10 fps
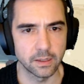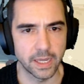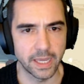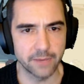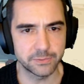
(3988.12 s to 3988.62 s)

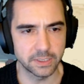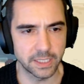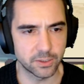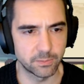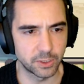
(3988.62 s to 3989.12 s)
I have to
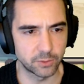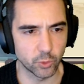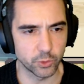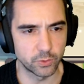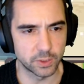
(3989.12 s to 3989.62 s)
let them build
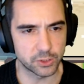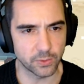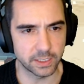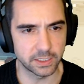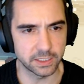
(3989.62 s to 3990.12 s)
more units so
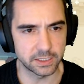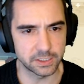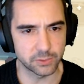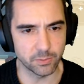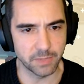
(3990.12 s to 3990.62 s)
I can get
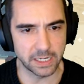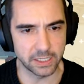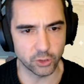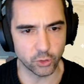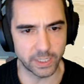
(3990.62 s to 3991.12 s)
these
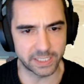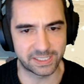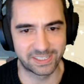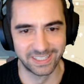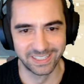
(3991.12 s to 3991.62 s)
remaining crits,